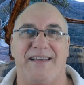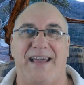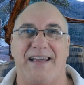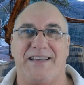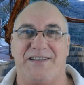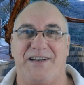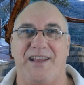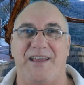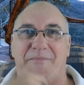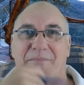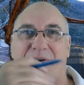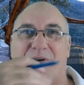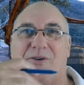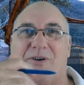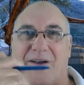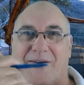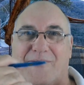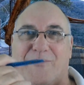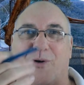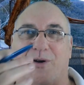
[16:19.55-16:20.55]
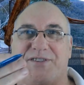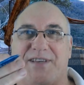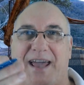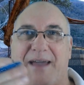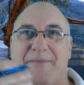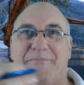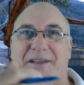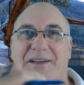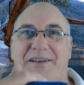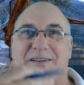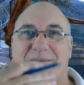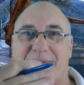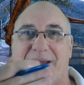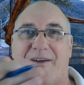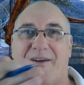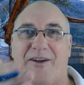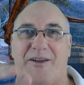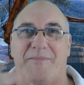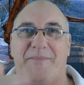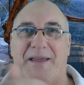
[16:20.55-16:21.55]
actually a mirror of what's happening to
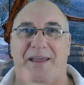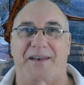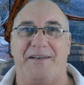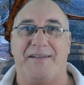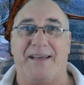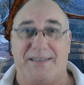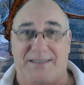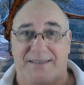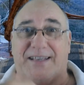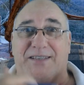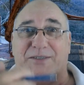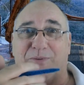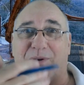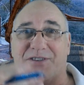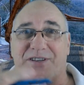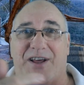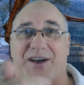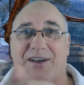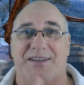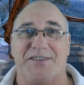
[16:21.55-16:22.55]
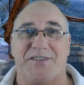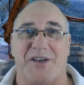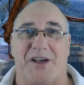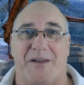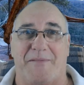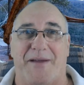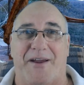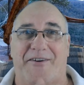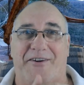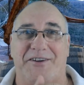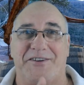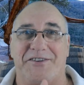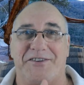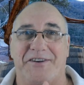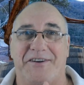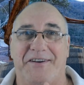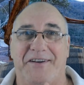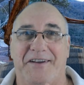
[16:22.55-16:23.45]
married men. That, that's what it's like inside a marriage.